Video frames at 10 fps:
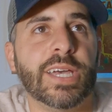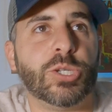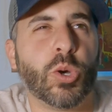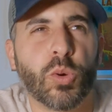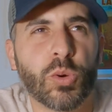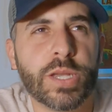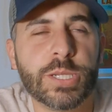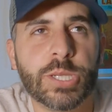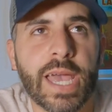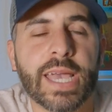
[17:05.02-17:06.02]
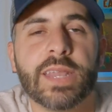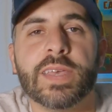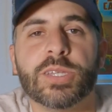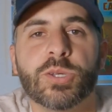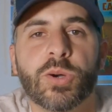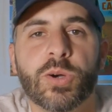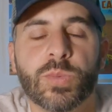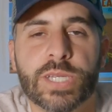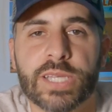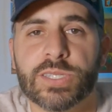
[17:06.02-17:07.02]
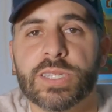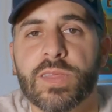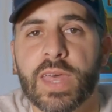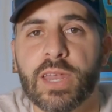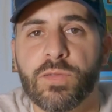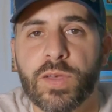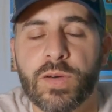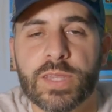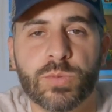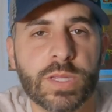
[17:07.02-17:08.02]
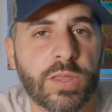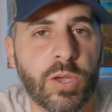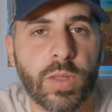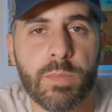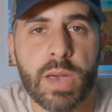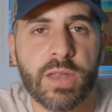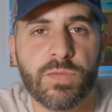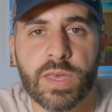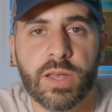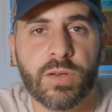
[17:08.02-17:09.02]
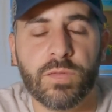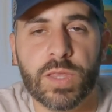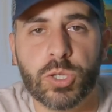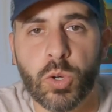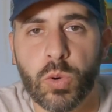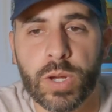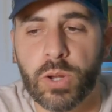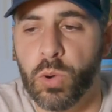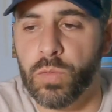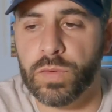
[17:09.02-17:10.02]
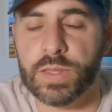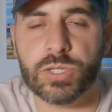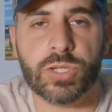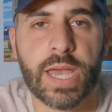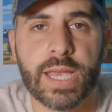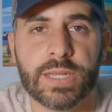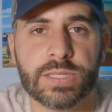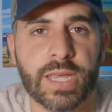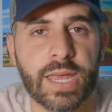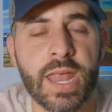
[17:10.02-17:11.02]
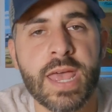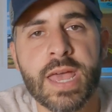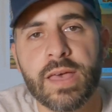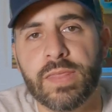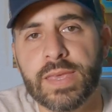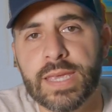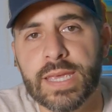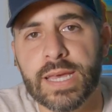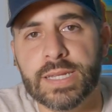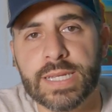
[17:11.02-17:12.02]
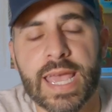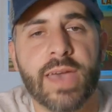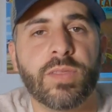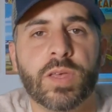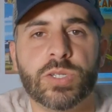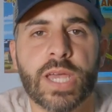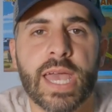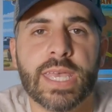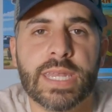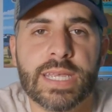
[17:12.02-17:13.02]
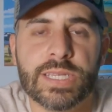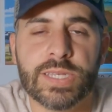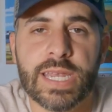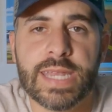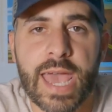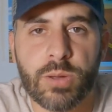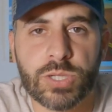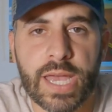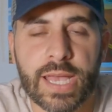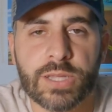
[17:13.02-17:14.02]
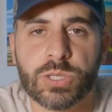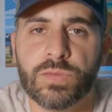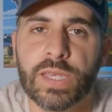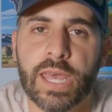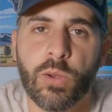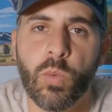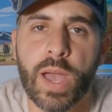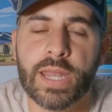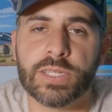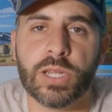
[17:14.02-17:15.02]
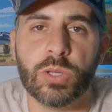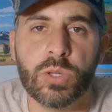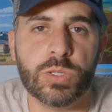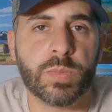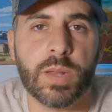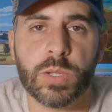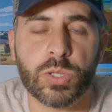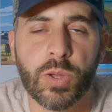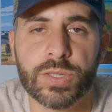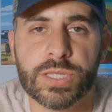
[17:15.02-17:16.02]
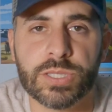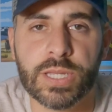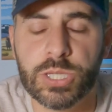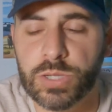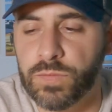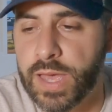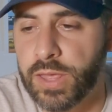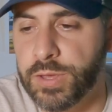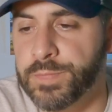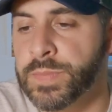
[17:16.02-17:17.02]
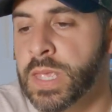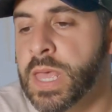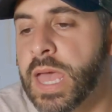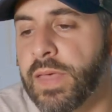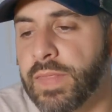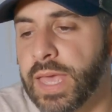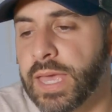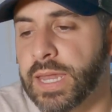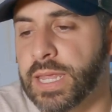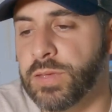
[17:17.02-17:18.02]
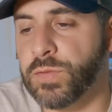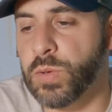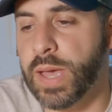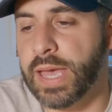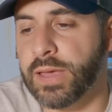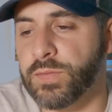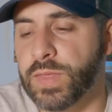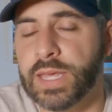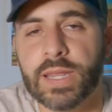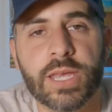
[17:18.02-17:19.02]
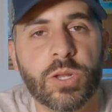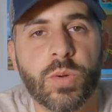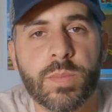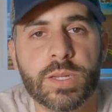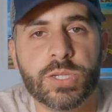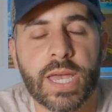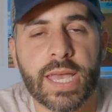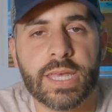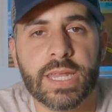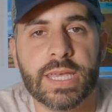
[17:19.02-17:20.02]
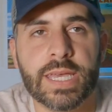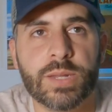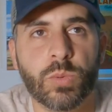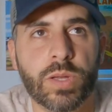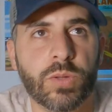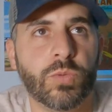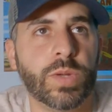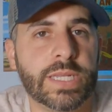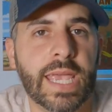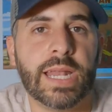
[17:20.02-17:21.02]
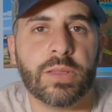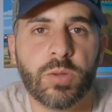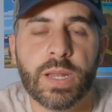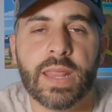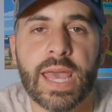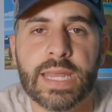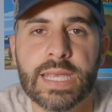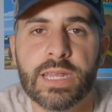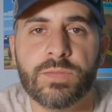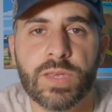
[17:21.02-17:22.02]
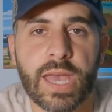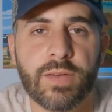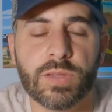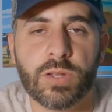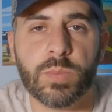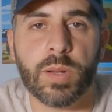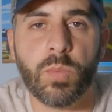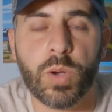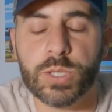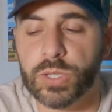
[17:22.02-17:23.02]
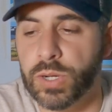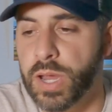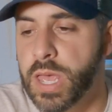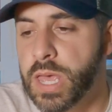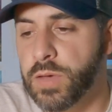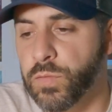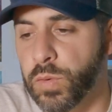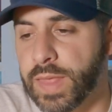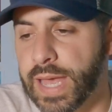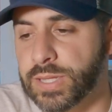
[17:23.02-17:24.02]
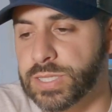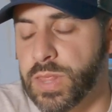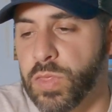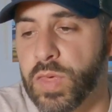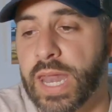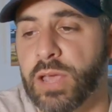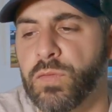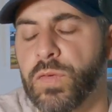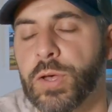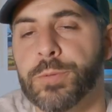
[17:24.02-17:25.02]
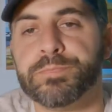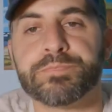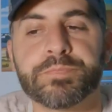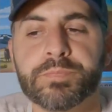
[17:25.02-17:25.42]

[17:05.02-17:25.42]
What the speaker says: Torrid jacket, I think it's called, which has a synthetic fill. That's really the only benefit of the Torrid over this jacket, is that the Decathlon jacket is a down jacket, so if you get it wet, it's going to lose pretty much all its insulation value. And then if you have the Enlightened Equipment jacket, it will retain a little bit of that heat if you have a little bit of moisture for that synthetic film.